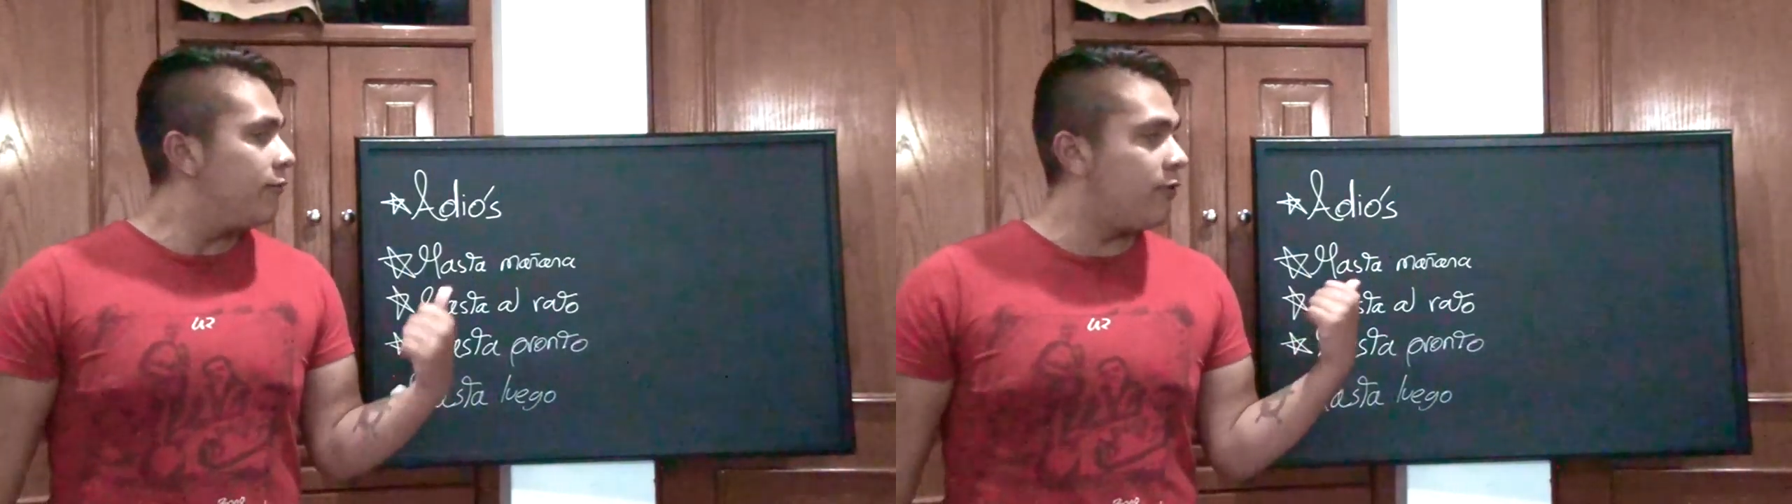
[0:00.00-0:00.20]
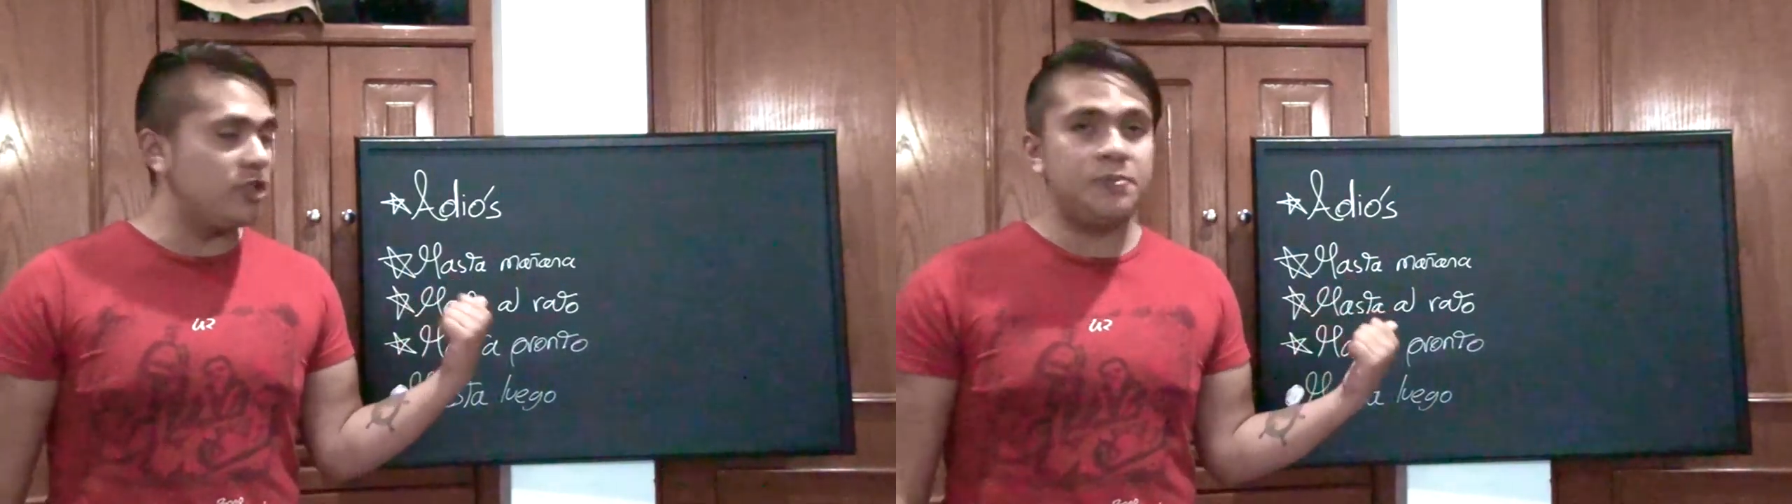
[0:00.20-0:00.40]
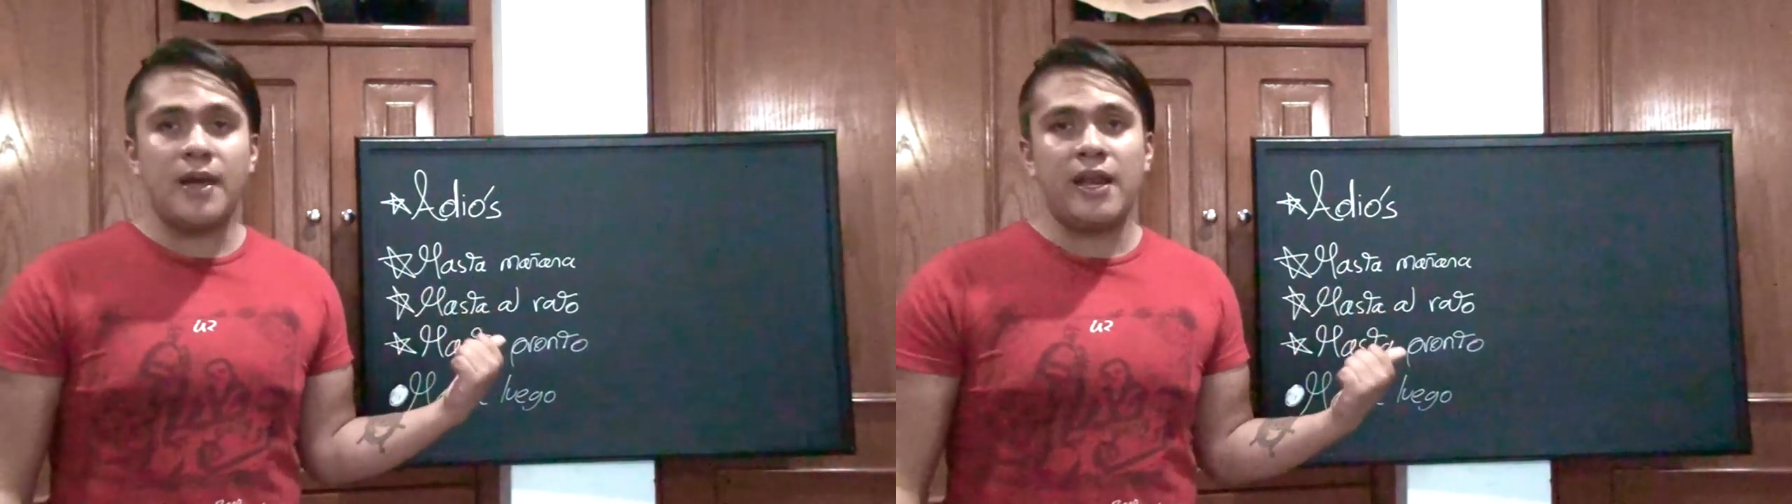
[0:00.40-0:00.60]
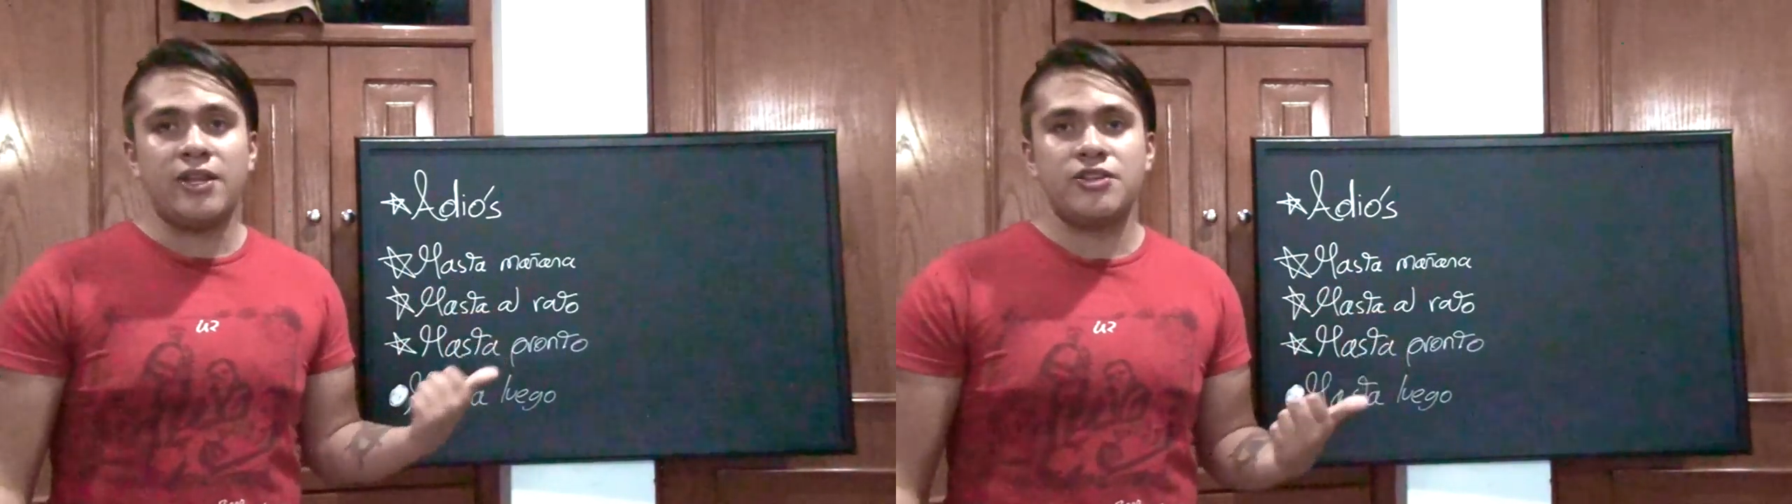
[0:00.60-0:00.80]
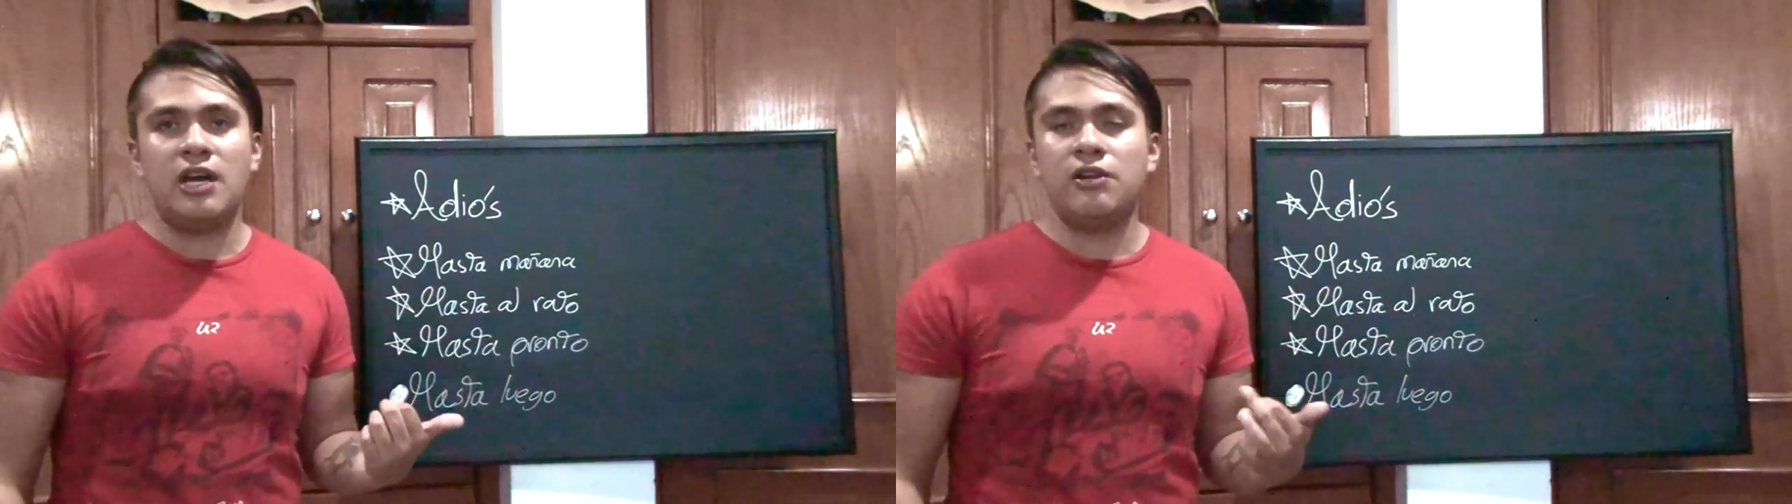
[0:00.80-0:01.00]
for
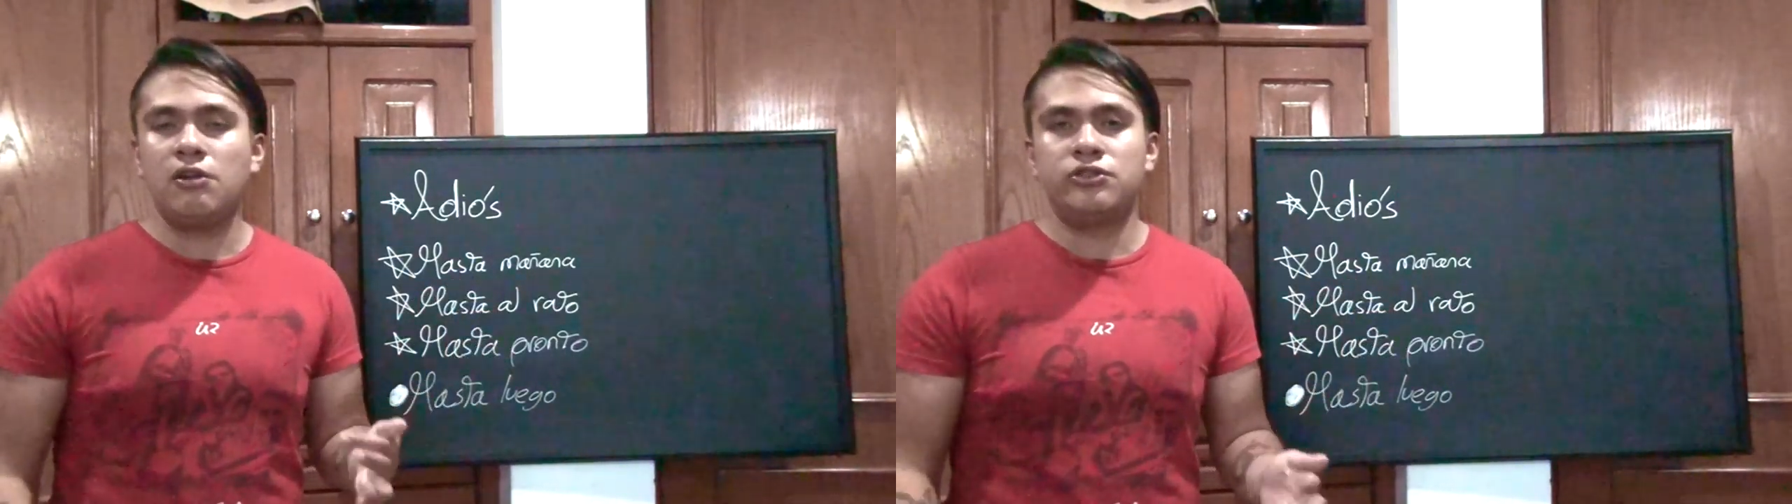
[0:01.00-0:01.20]
Spanish and